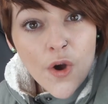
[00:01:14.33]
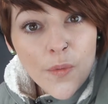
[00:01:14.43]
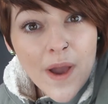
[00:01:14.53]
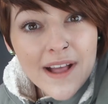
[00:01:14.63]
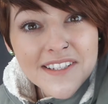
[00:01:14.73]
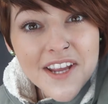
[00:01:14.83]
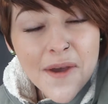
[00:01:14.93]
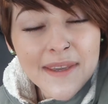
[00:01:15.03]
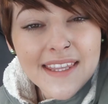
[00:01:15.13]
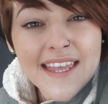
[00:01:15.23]
Well,
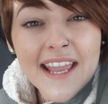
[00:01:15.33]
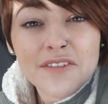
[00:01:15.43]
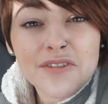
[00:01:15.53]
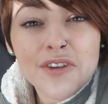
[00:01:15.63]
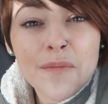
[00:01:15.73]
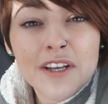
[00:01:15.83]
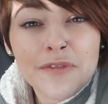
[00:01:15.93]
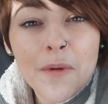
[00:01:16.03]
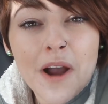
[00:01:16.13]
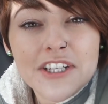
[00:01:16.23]
Tommy, thank you so much
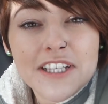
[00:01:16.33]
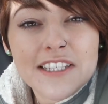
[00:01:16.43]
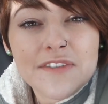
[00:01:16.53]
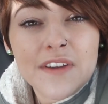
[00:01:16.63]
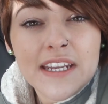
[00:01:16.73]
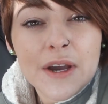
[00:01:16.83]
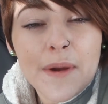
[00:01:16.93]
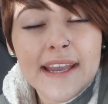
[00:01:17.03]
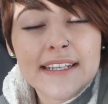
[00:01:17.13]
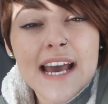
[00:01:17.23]
for watching this video,
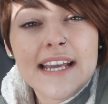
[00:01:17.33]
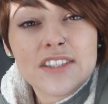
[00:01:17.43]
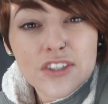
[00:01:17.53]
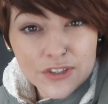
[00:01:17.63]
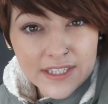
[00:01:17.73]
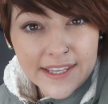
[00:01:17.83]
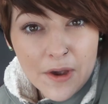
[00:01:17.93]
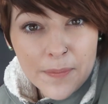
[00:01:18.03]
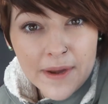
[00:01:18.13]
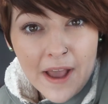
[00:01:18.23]
and I certainly
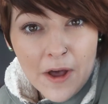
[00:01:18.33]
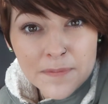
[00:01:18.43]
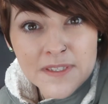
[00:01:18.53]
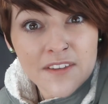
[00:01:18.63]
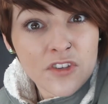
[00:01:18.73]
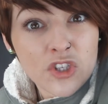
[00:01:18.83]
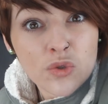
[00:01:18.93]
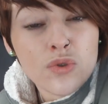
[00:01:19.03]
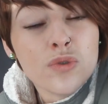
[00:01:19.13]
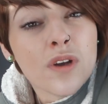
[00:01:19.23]
hope it helps. If
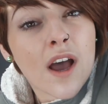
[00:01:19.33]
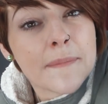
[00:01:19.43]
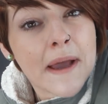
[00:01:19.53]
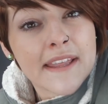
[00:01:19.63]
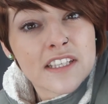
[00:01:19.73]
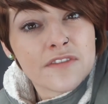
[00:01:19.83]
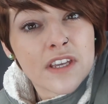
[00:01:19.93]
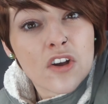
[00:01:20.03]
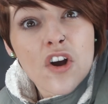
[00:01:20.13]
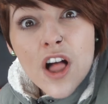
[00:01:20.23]
you do not buy this
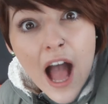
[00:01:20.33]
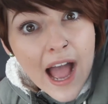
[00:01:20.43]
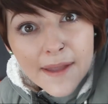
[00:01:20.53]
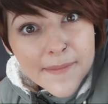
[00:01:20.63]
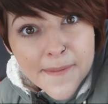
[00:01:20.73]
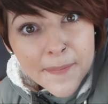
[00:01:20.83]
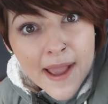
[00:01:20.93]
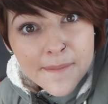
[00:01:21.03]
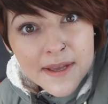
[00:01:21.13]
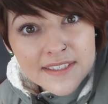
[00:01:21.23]
vehicle, I might
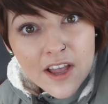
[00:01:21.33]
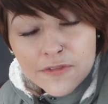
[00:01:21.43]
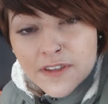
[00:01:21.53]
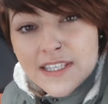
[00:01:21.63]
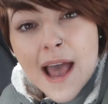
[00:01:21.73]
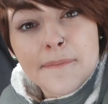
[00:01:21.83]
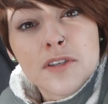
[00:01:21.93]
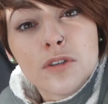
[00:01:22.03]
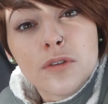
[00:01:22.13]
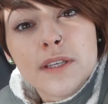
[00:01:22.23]
buy it myself. It's
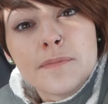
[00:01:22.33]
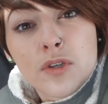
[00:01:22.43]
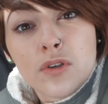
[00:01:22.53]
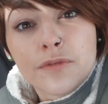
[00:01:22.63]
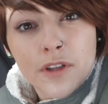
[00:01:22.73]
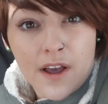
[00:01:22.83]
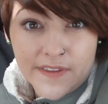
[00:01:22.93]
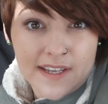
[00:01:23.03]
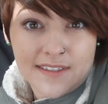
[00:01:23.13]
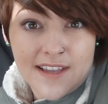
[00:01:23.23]
absolutely beautiful
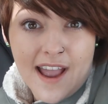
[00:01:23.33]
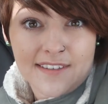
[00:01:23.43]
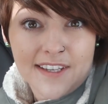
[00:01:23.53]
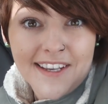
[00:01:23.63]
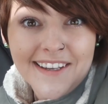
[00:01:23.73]
on the inside.